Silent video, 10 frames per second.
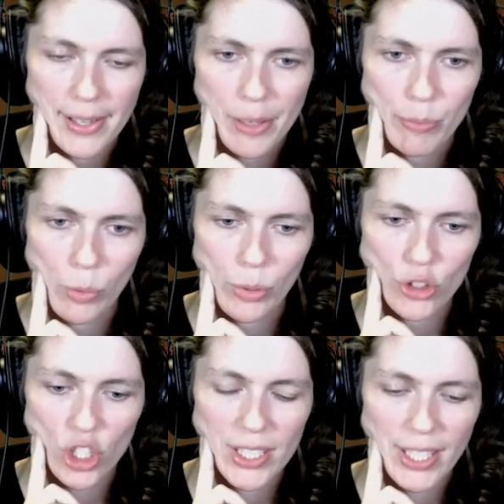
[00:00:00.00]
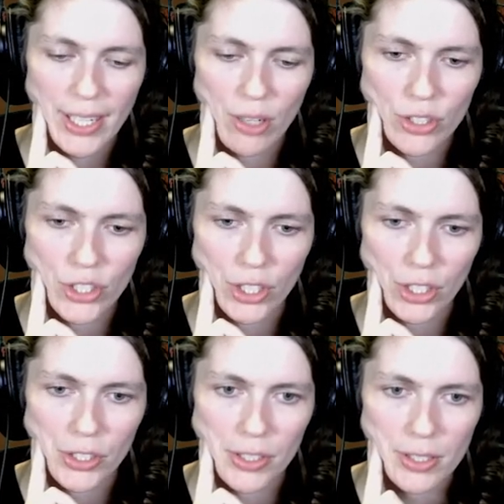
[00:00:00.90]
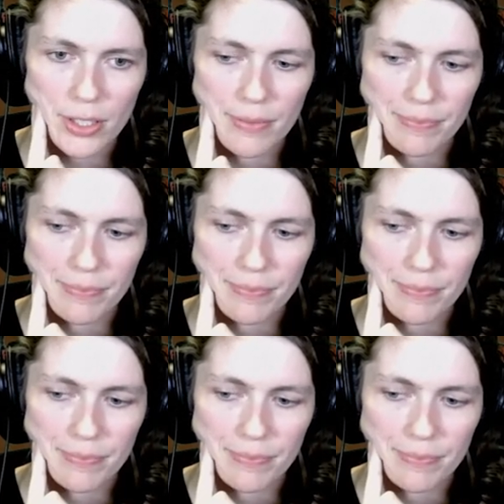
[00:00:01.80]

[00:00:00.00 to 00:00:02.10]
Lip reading: But we'll just get out Dirtlers.